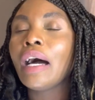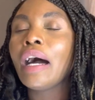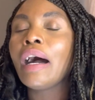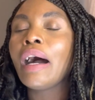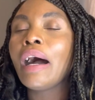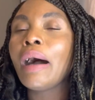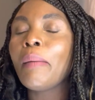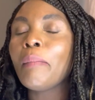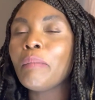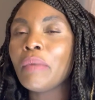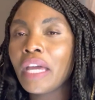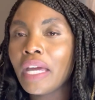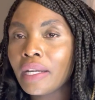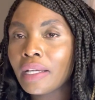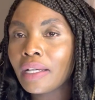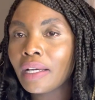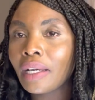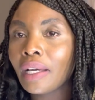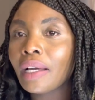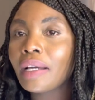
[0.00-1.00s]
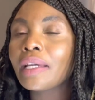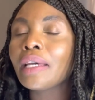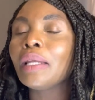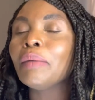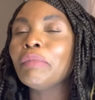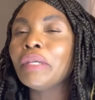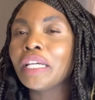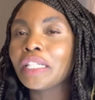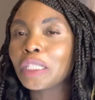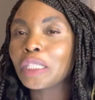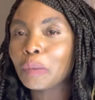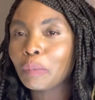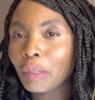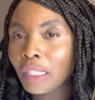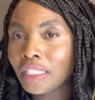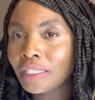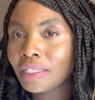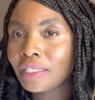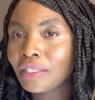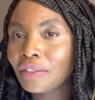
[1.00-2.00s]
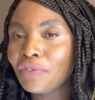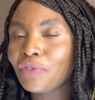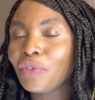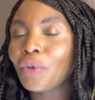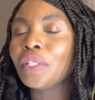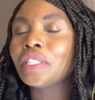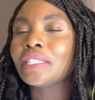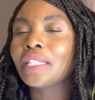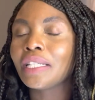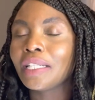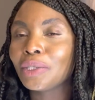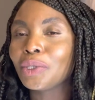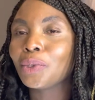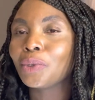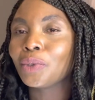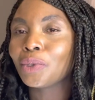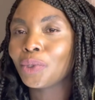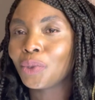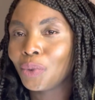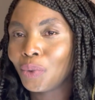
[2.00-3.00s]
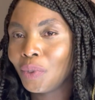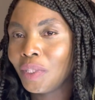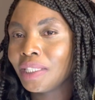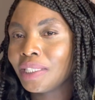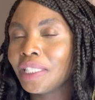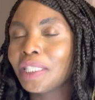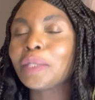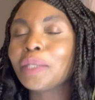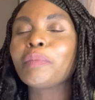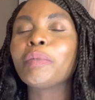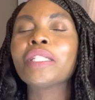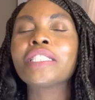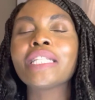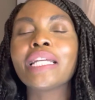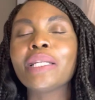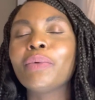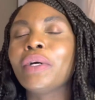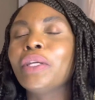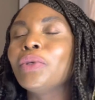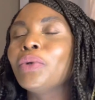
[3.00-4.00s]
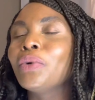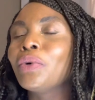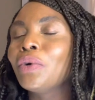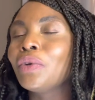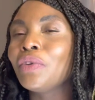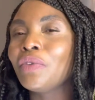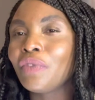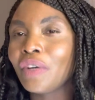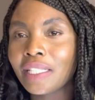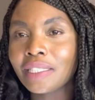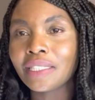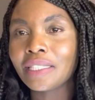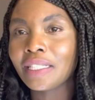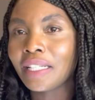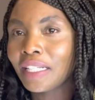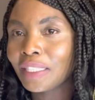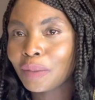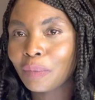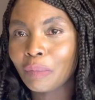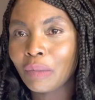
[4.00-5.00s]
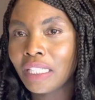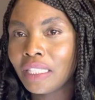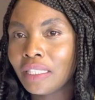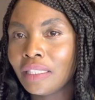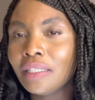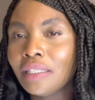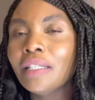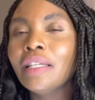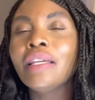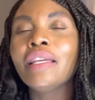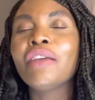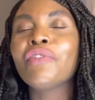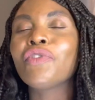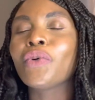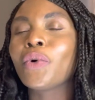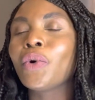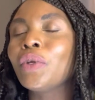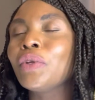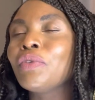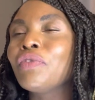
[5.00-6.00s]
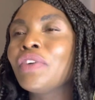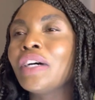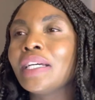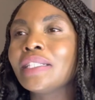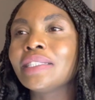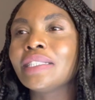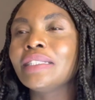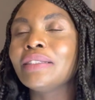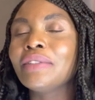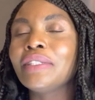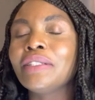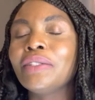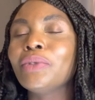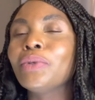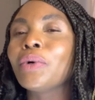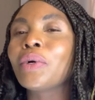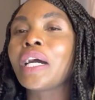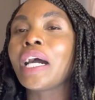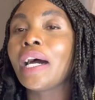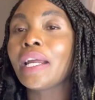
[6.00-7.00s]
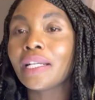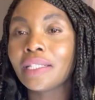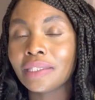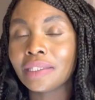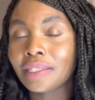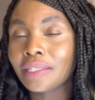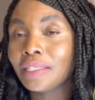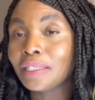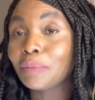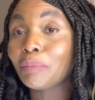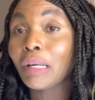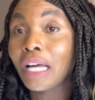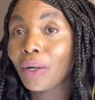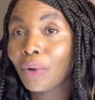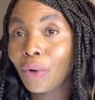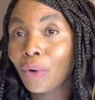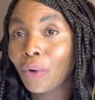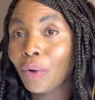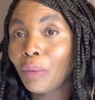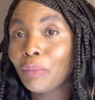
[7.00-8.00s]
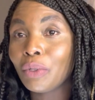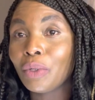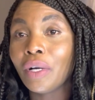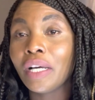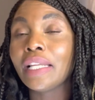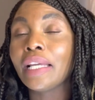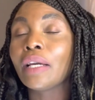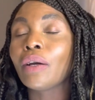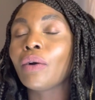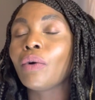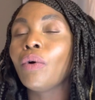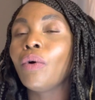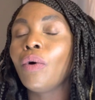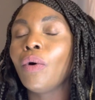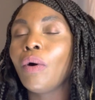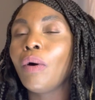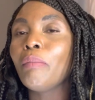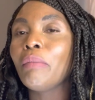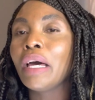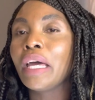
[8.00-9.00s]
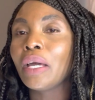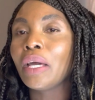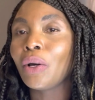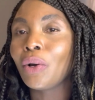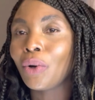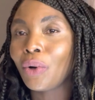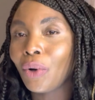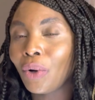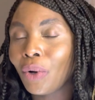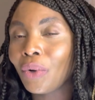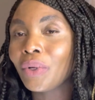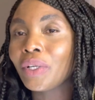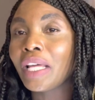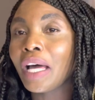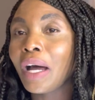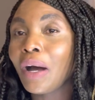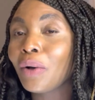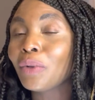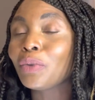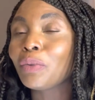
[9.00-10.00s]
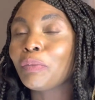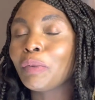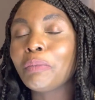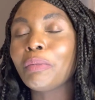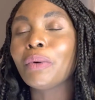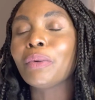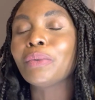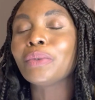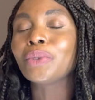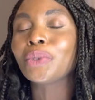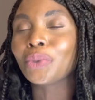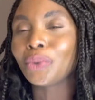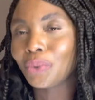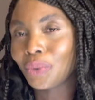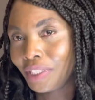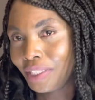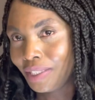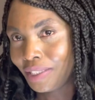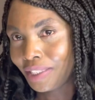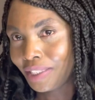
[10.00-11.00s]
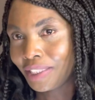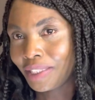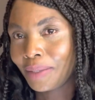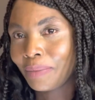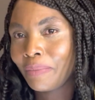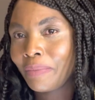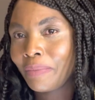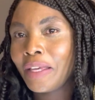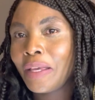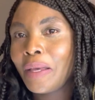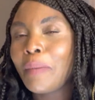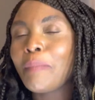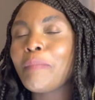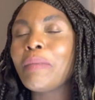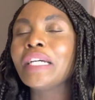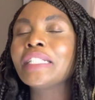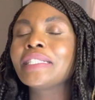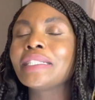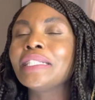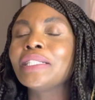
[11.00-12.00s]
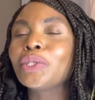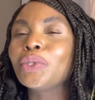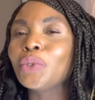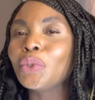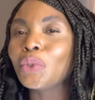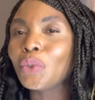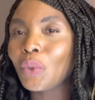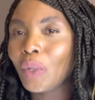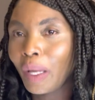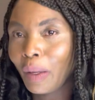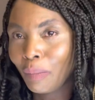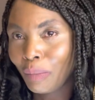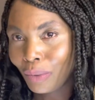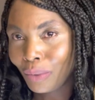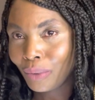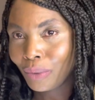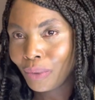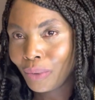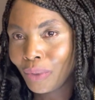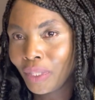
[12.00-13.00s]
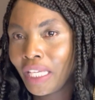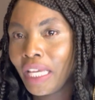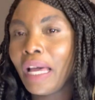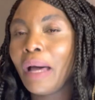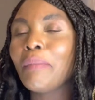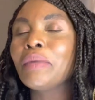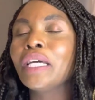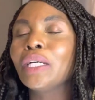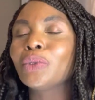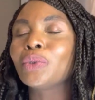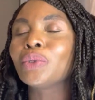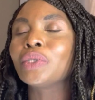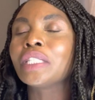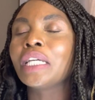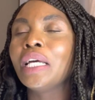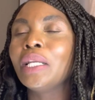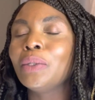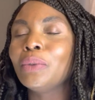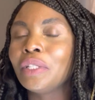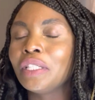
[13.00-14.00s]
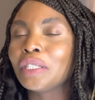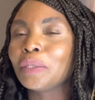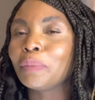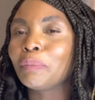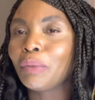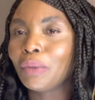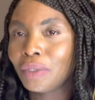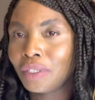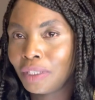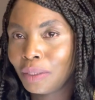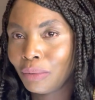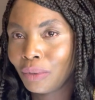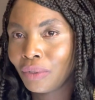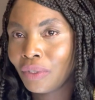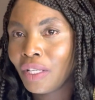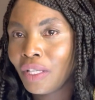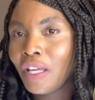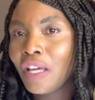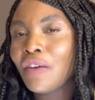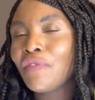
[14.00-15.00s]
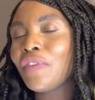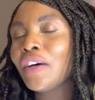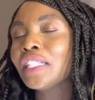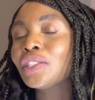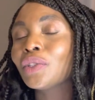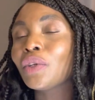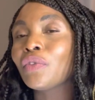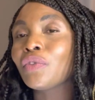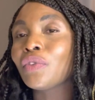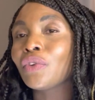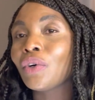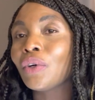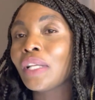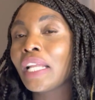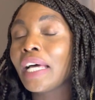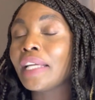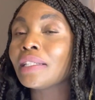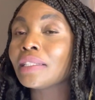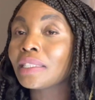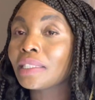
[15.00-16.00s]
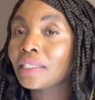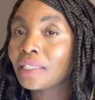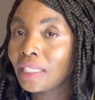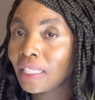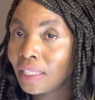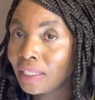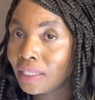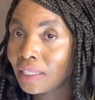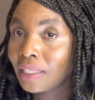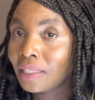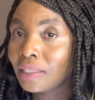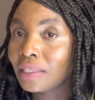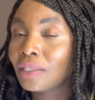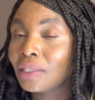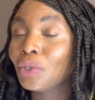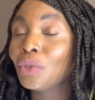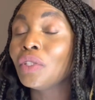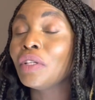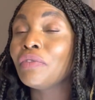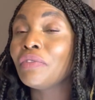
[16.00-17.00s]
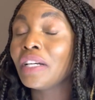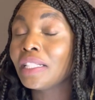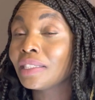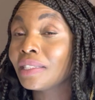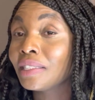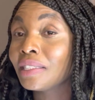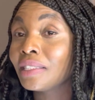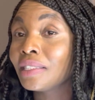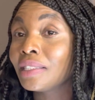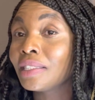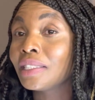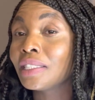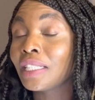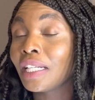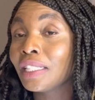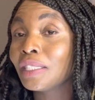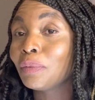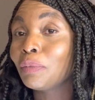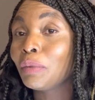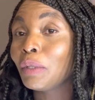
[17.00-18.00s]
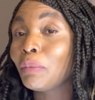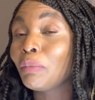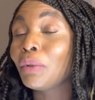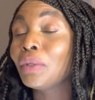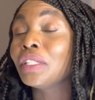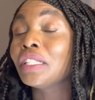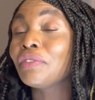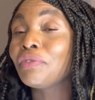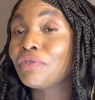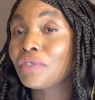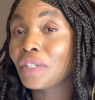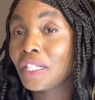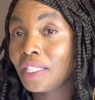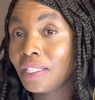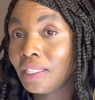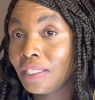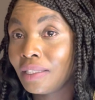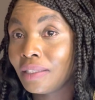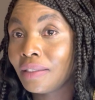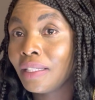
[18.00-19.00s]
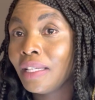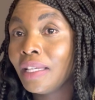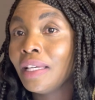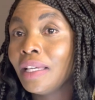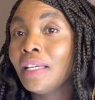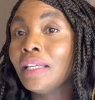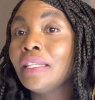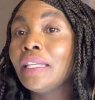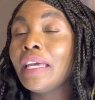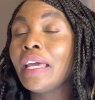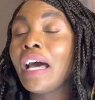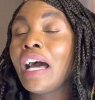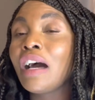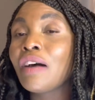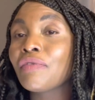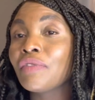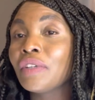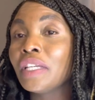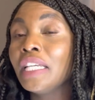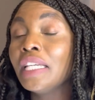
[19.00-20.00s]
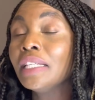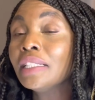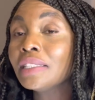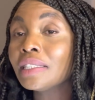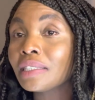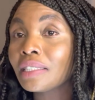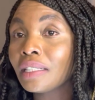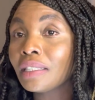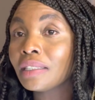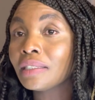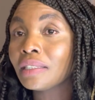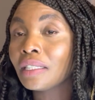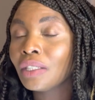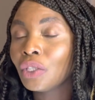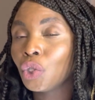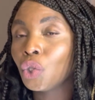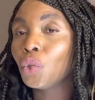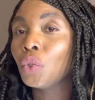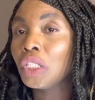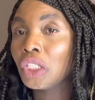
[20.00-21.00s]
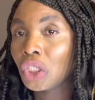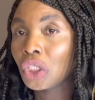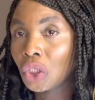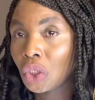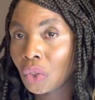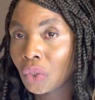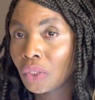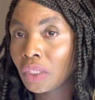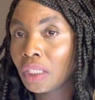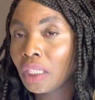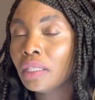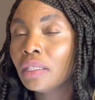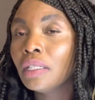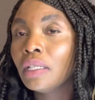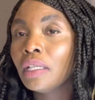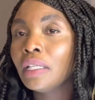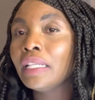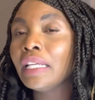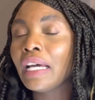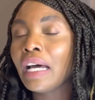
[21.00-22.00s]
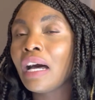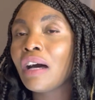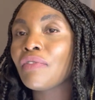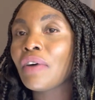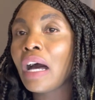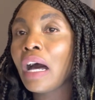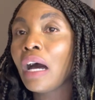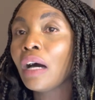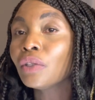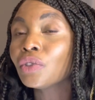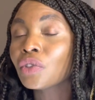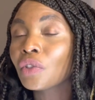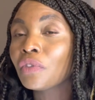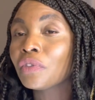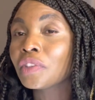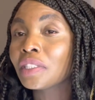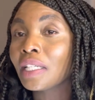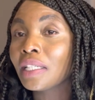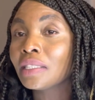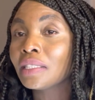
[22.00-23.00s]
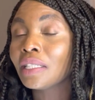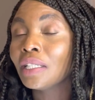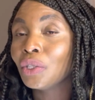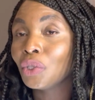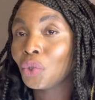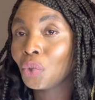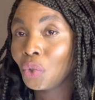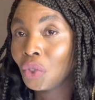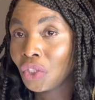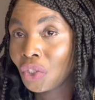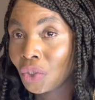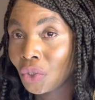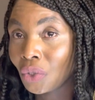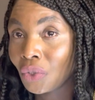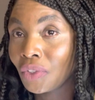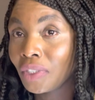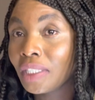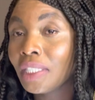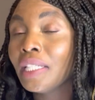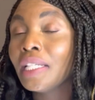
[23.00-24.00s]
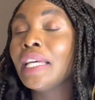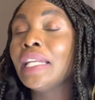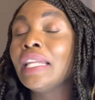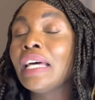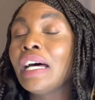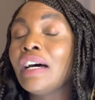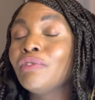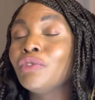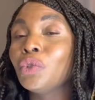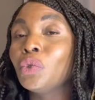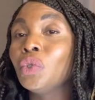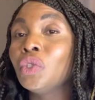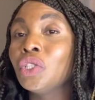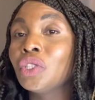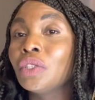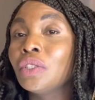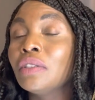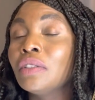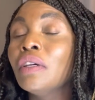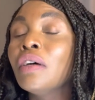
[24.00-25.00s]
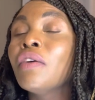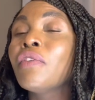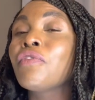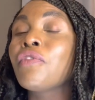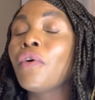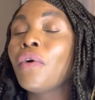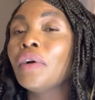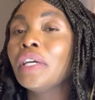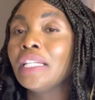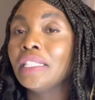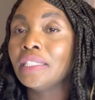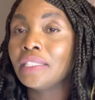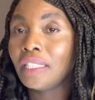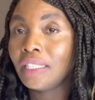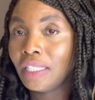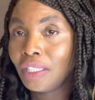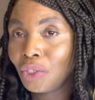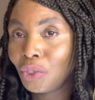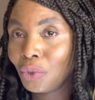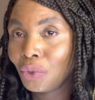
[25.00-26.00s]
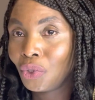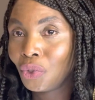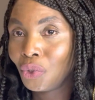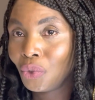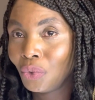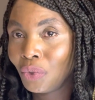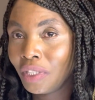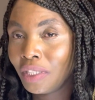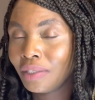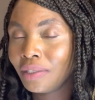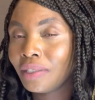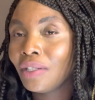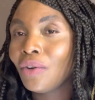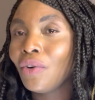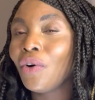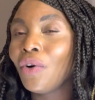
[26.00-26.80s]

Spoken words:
America can be expensive for international students, especially when you convert that money. If you convert in, currencies back home, you are like, oh my God, how do people do this? But it's doable, okay? I'm here to tell you it's possible. First of all, understand that universities charge people differently. They have in-state tuition, they have out-of-state tuition, and they have tuition for international students.